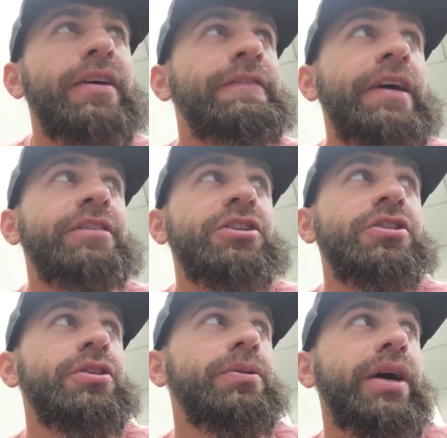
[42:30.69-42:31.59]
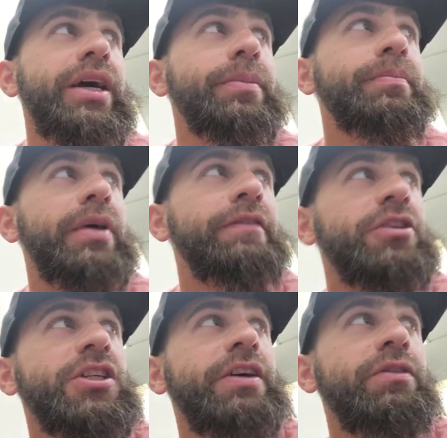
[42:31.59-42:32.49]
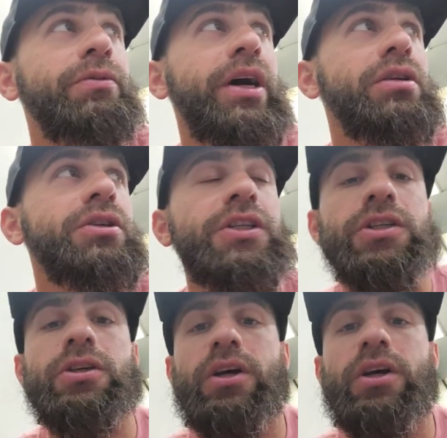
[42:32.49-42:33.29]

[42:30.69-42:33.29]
5-2, right? After 7 rounds.